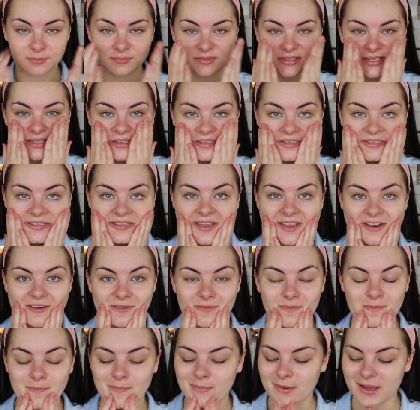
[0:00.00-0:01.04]
since
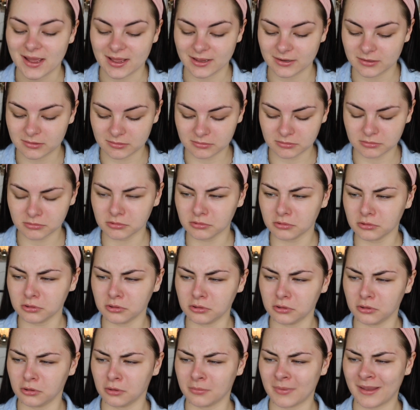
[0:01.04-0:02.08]
then, but
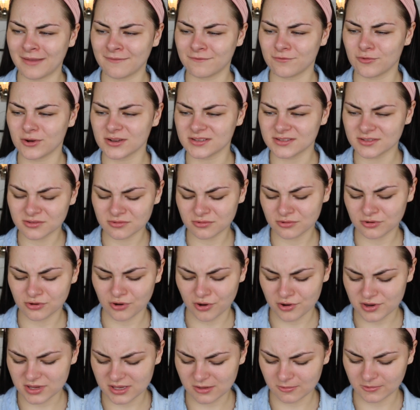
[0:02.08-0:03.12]
my voice is so
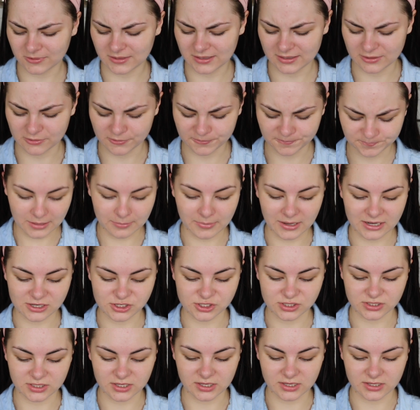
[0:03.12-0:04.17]
croaky, what the hell. I'm
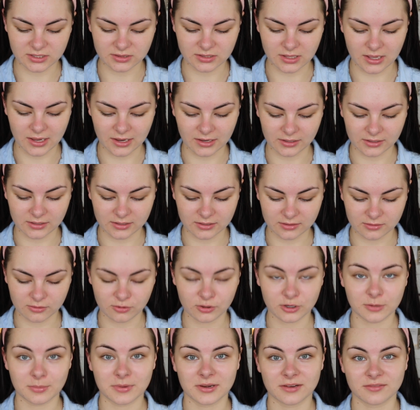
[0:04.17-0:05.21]
actually like
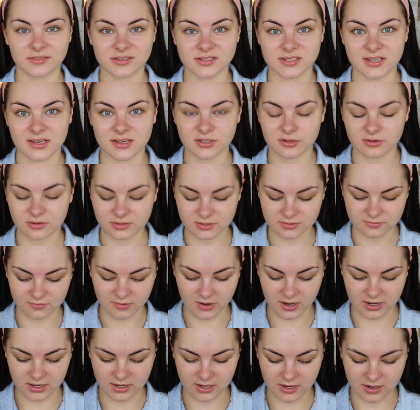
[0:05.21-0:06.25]
on a bit of a detox
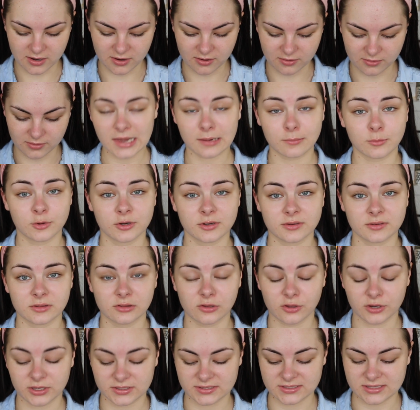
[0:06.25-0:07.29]
right now, and I'm on a
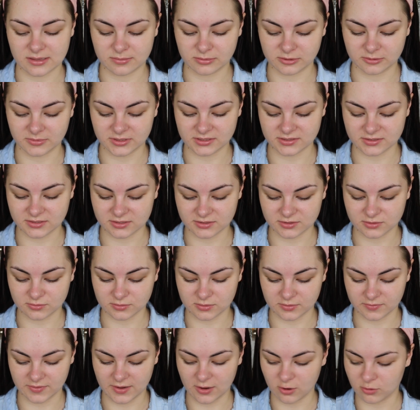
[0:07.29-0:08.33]
lot of supplements to
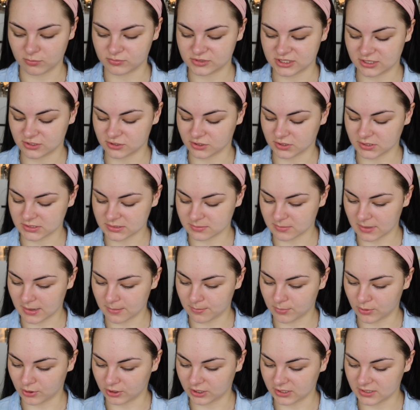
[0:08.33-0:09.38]
sort of help detox my
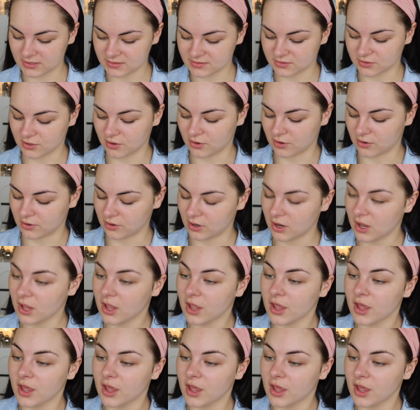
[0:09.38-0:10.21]
body. So